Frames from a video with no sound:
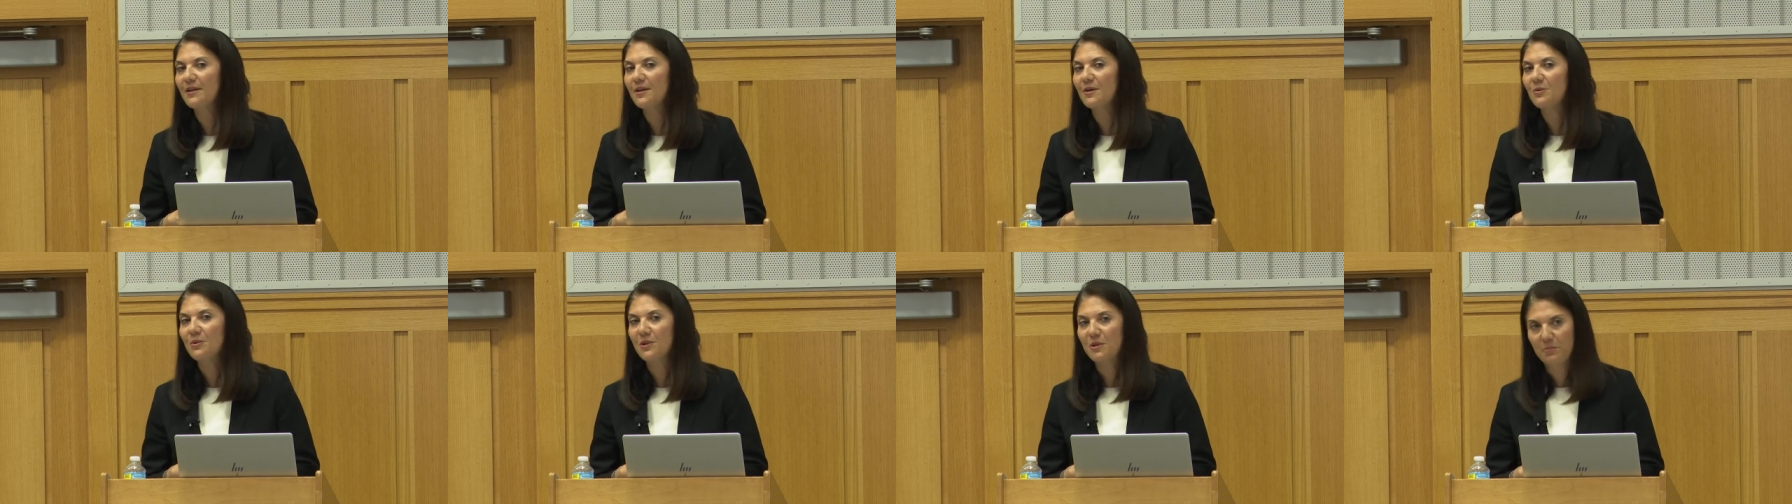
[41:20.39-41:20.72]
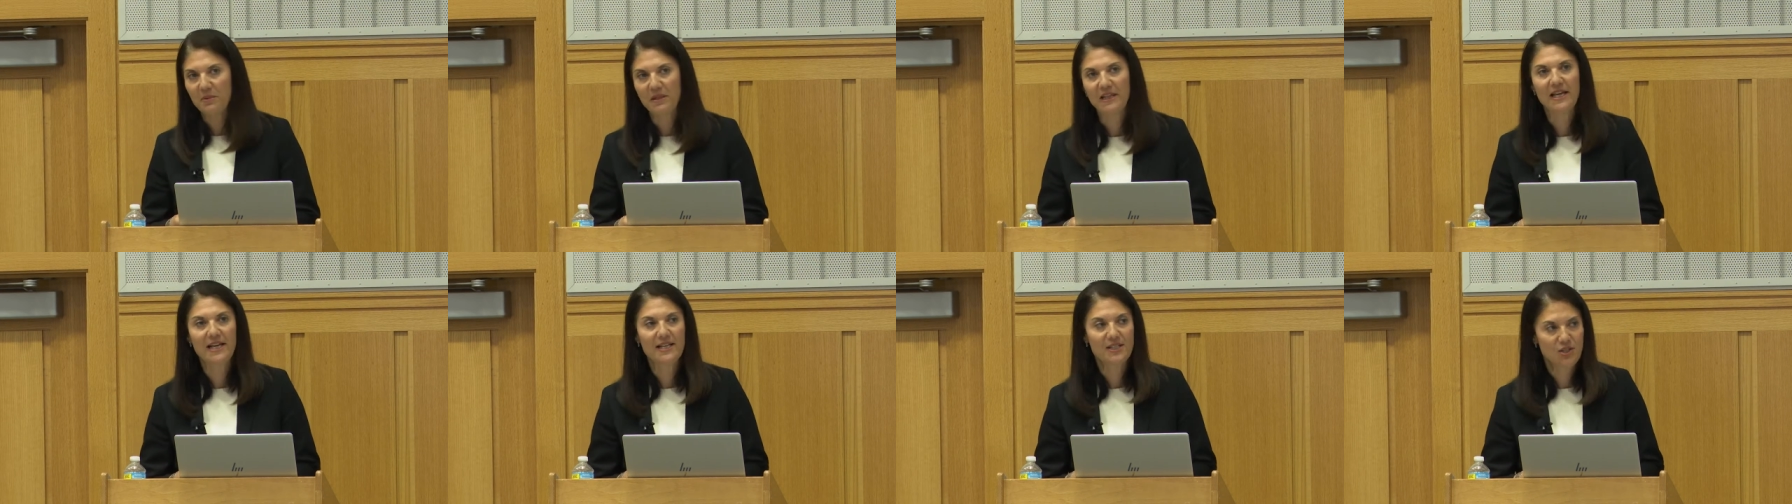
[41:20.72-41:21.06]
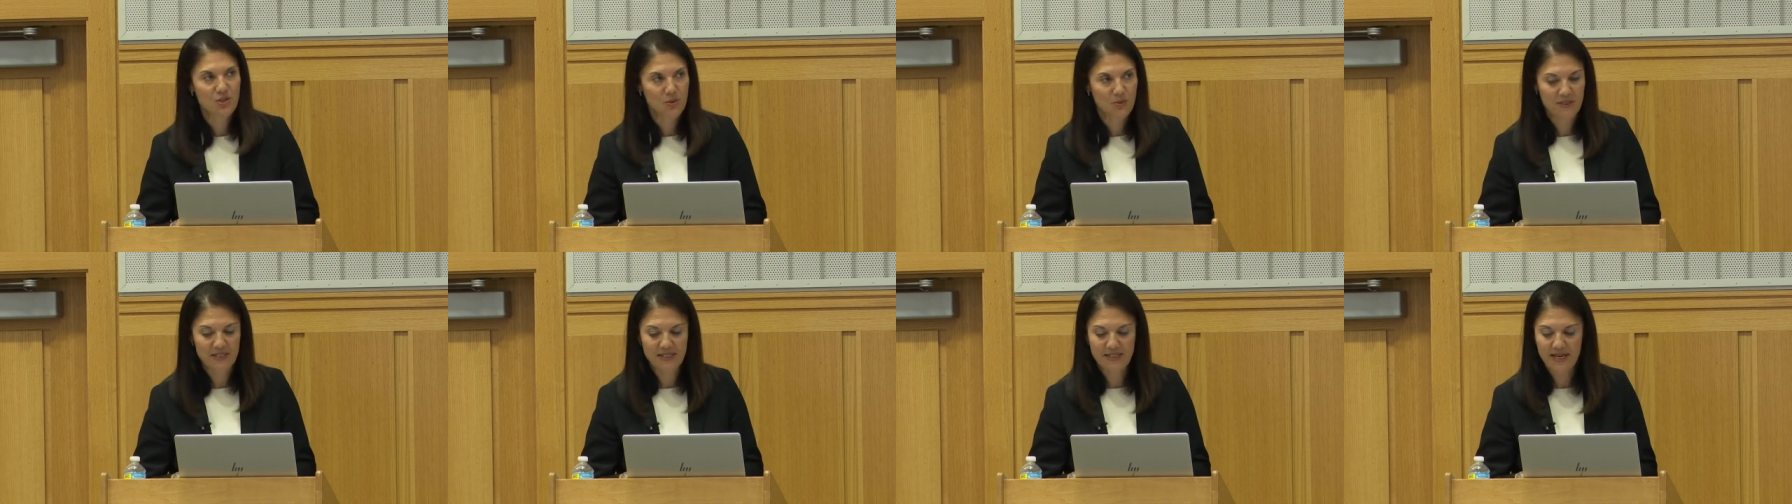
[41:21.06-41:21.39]
with plans
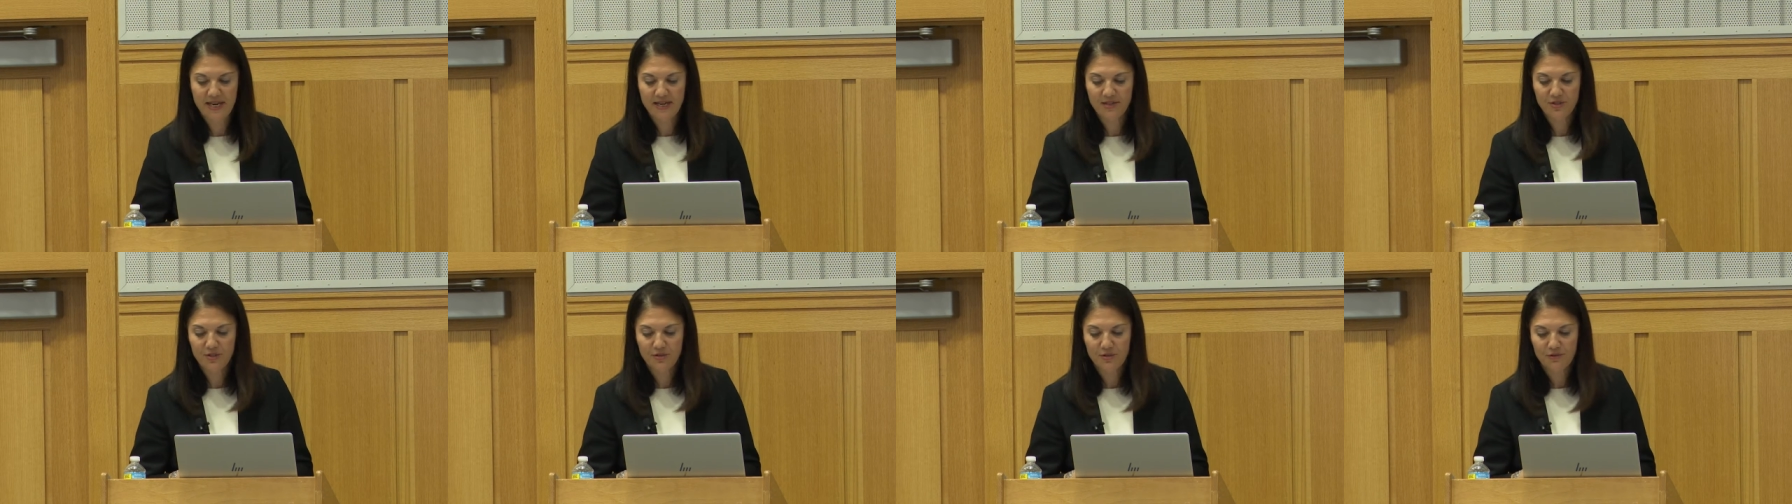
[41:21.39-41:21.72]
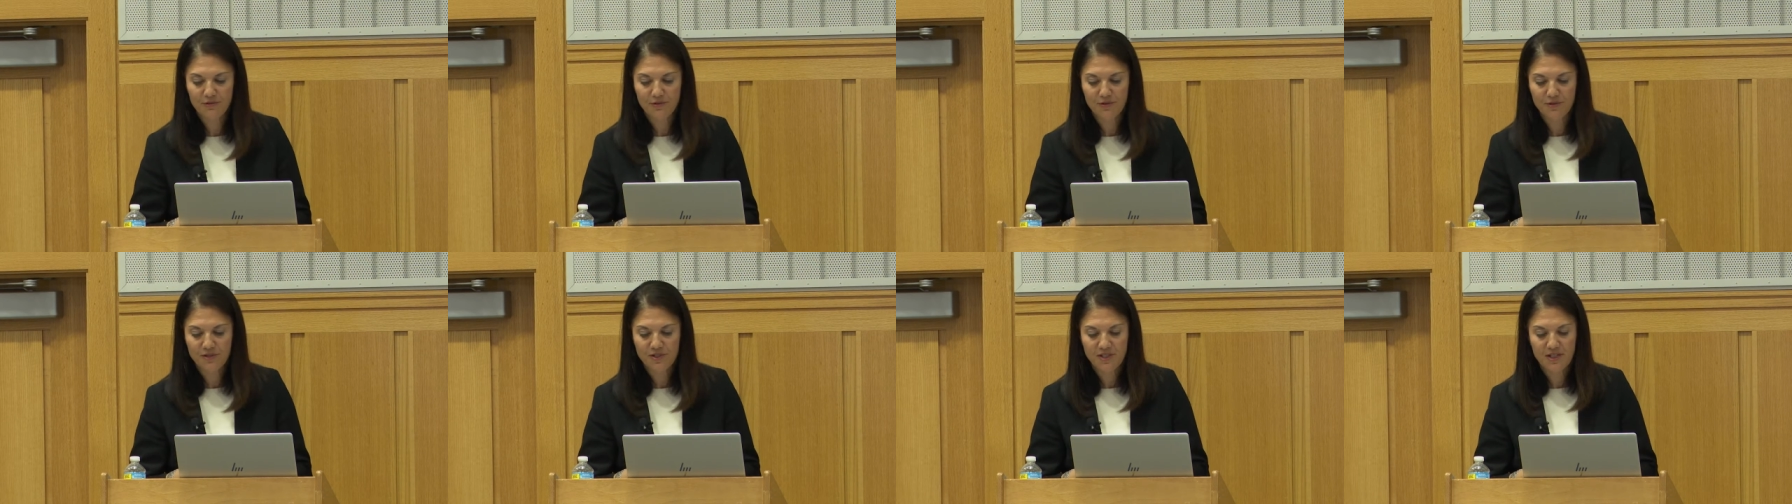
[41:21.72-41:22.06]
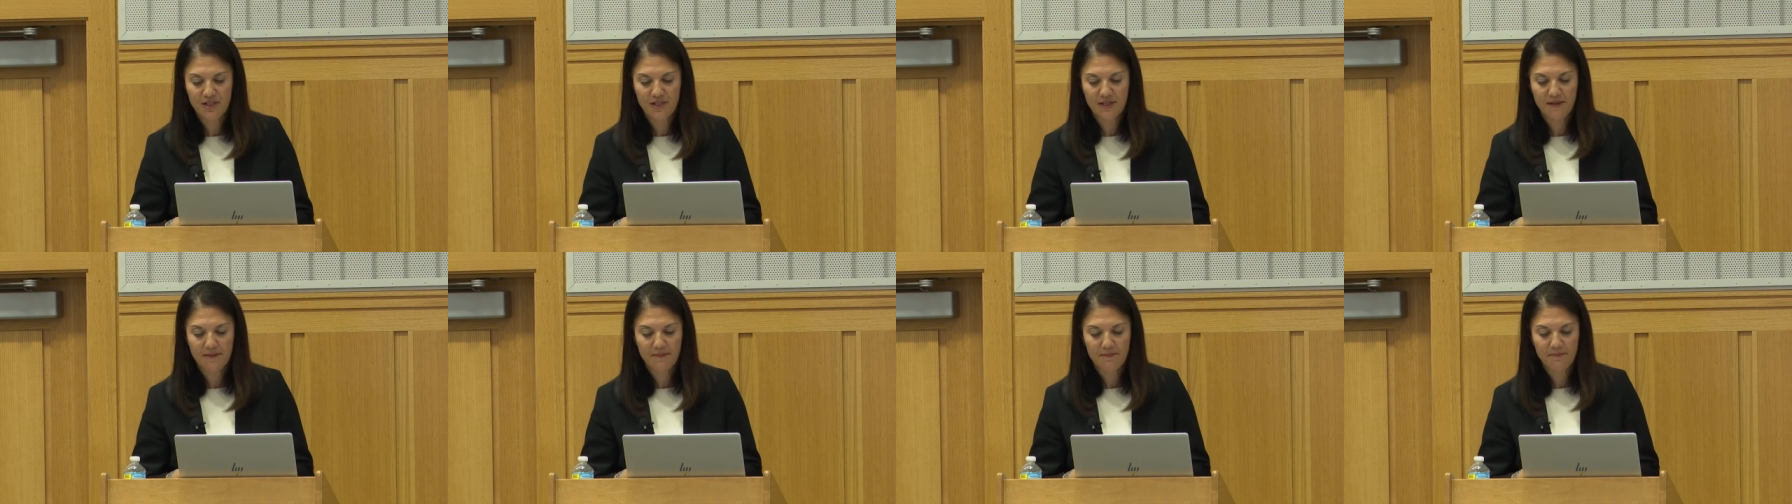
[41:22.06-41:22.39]
to attend
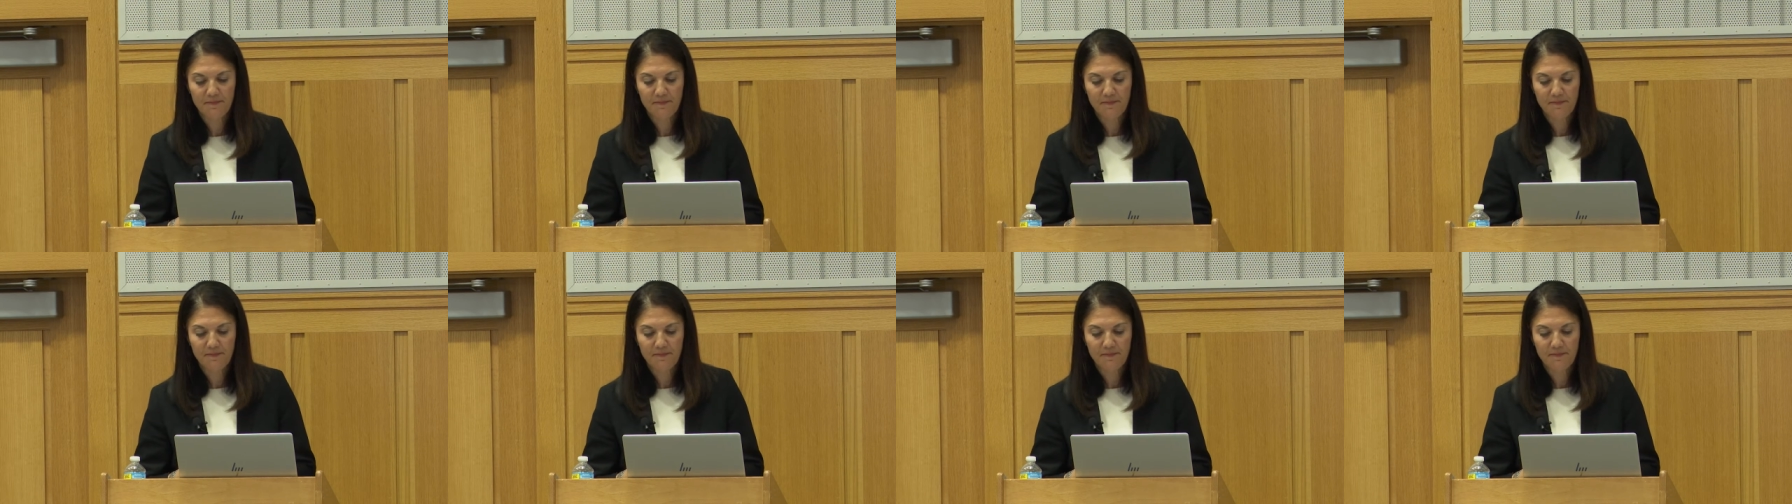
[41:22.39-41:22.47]
university,